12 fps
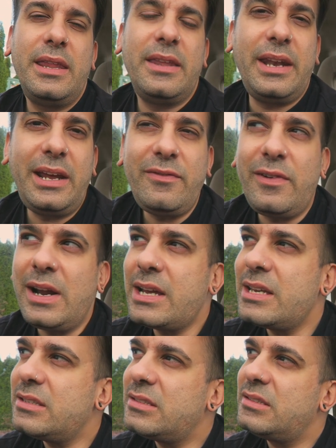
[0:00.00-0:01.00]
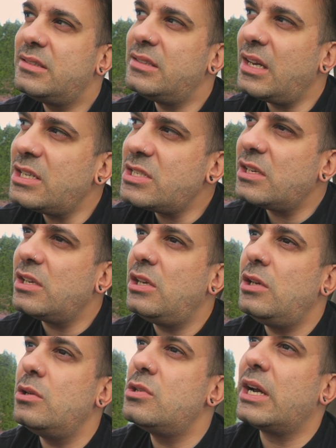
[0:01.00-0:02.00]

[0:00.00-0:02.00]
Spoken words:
The knife rack is such a huge,